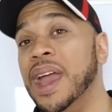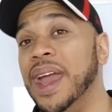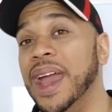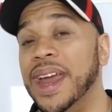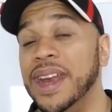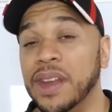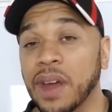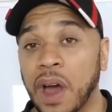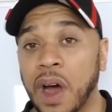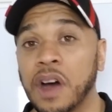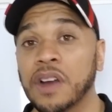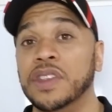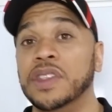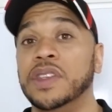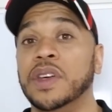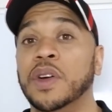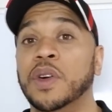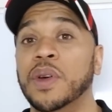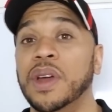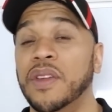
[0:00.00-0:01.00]
And
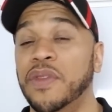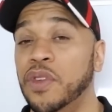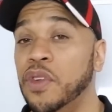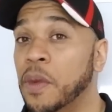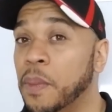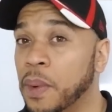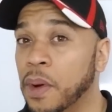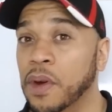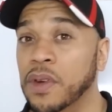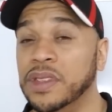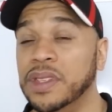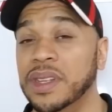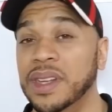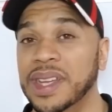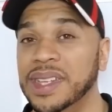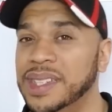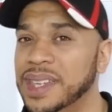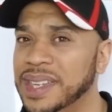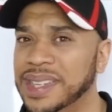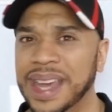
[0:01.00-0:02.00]
also, if you're a person
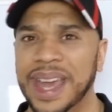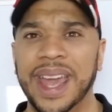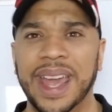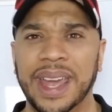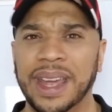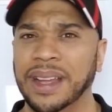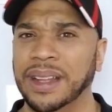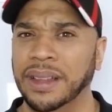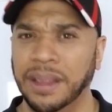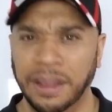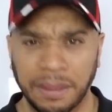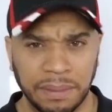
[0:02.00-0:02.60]
that says, hey,